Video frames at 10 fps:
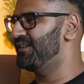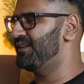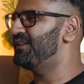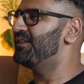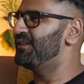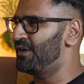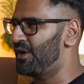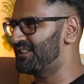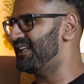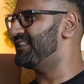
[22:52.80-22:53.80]
I have. The aux
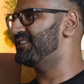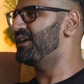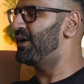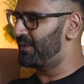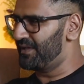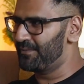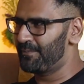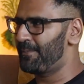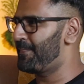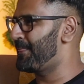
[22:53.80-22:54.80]
lights. The aux
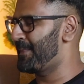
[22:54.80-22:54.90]
lights I have